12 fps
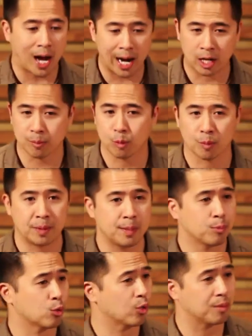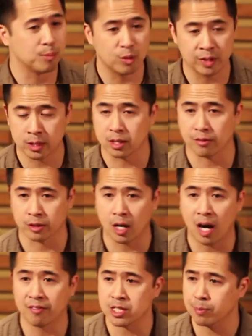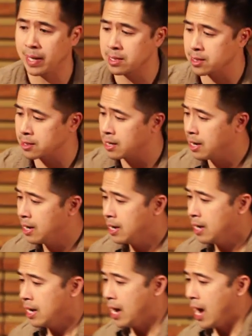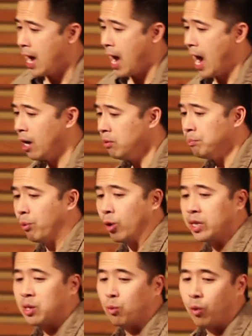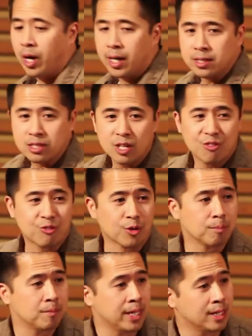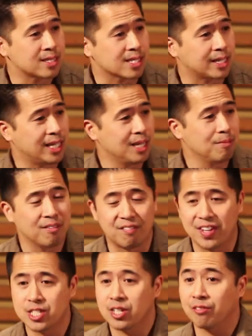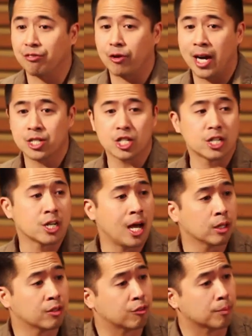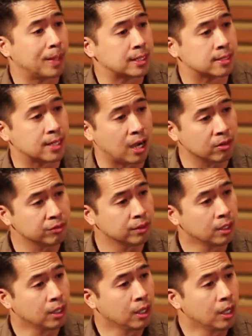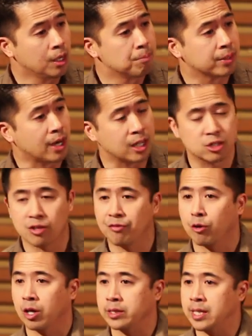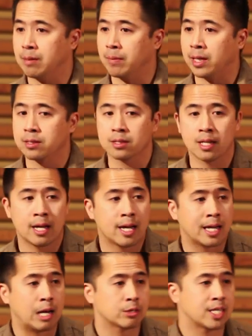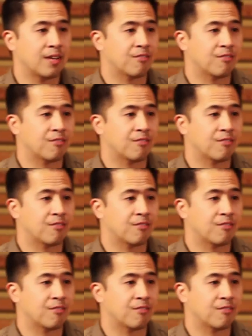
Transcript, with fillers: were hiring more people, we were moving to different office spaces, how important it was for me to keep vision fresh, not only for myself, but also for our teammates. And I would